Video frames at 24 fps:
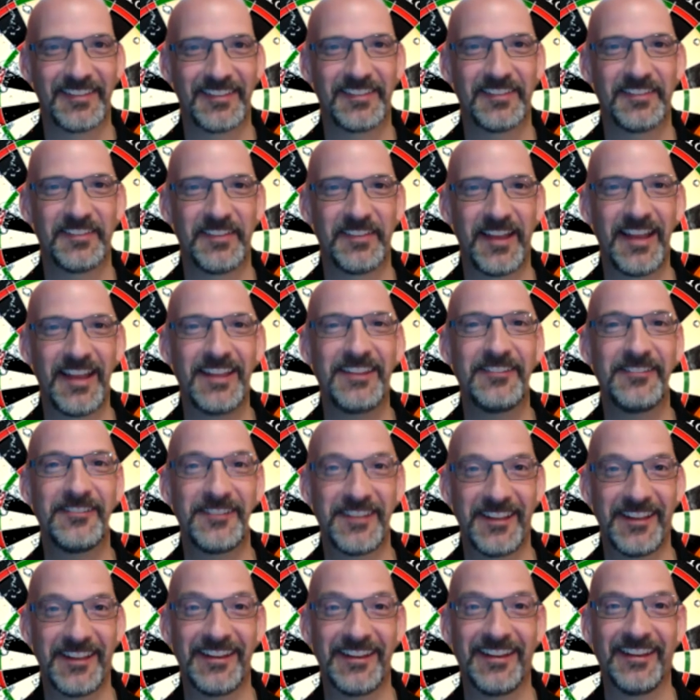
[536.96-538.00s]
That you
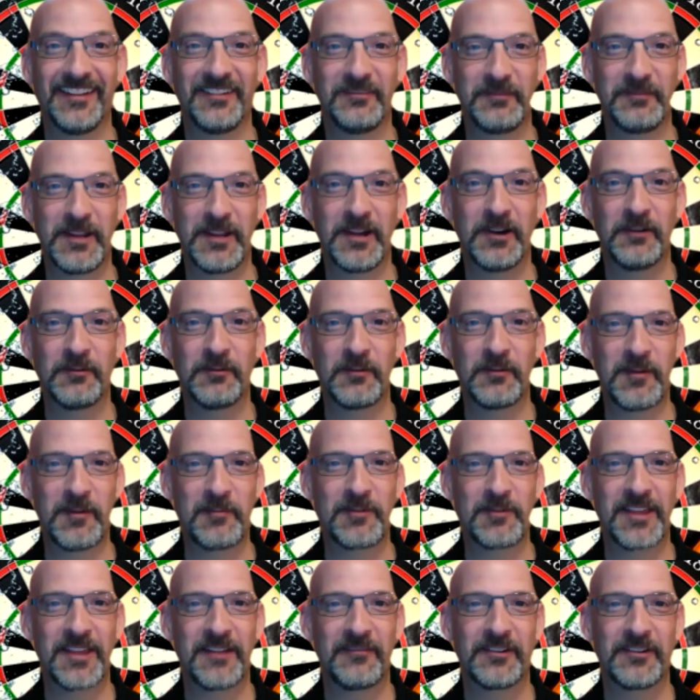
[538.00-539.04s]
did. We all
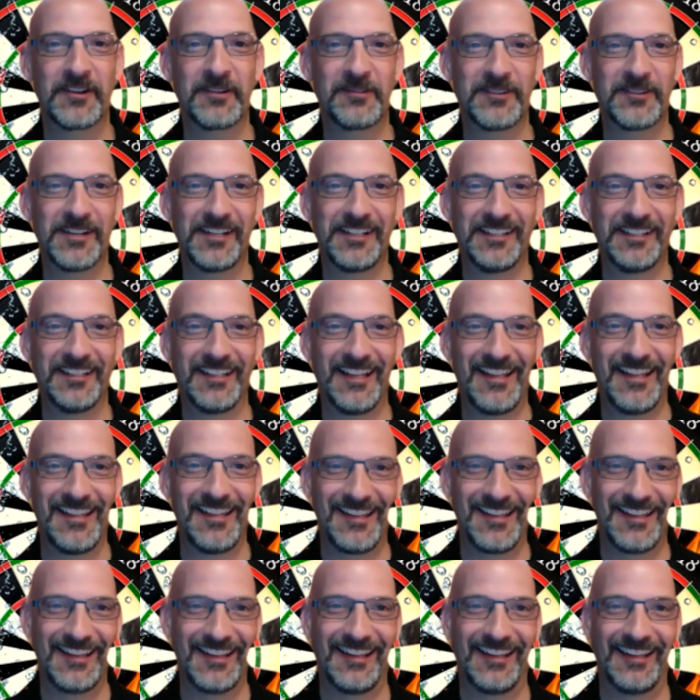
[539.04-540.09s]
remember that very well.
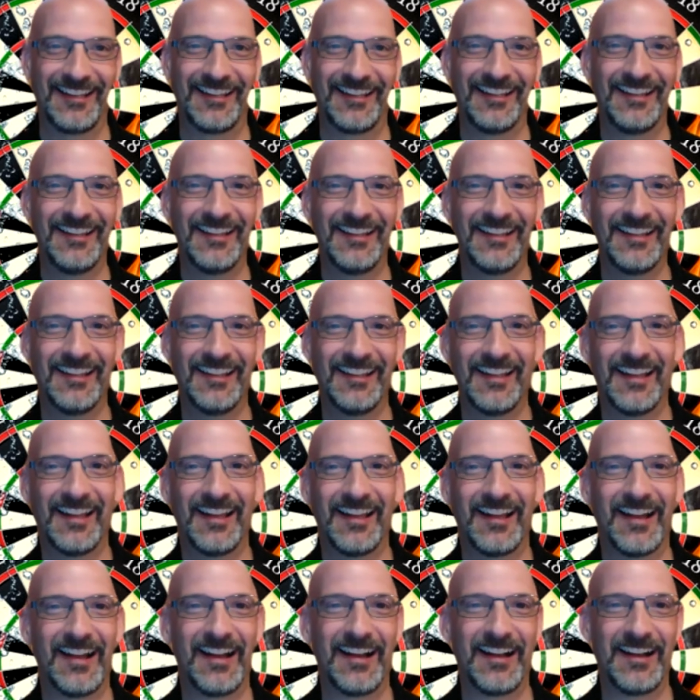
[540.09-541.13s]

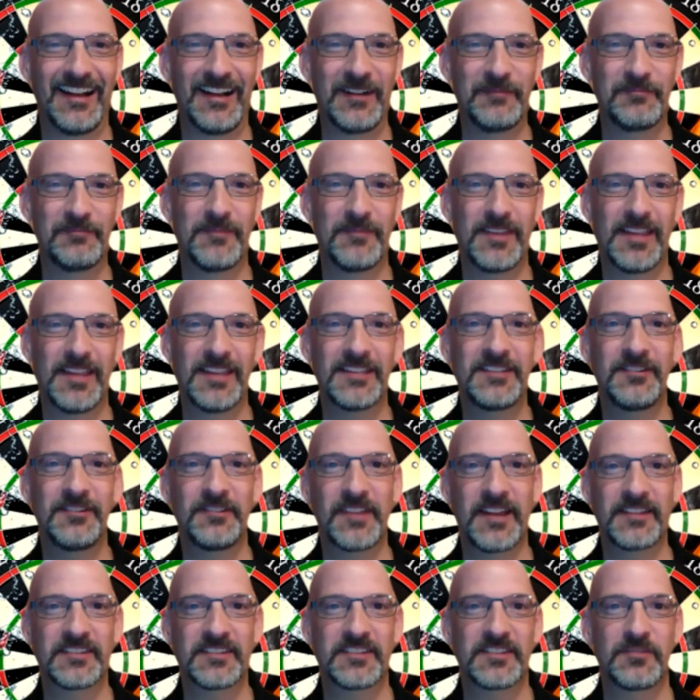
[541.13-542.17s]
In
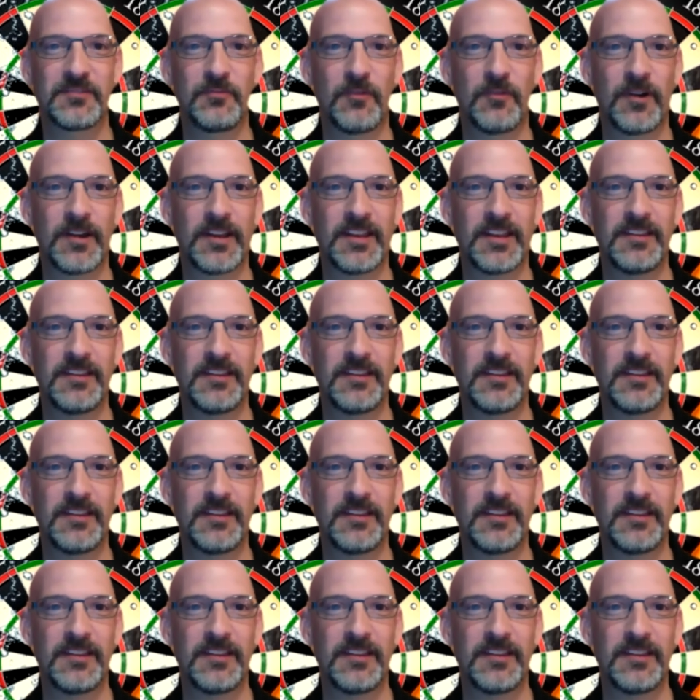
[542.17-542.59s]
2020,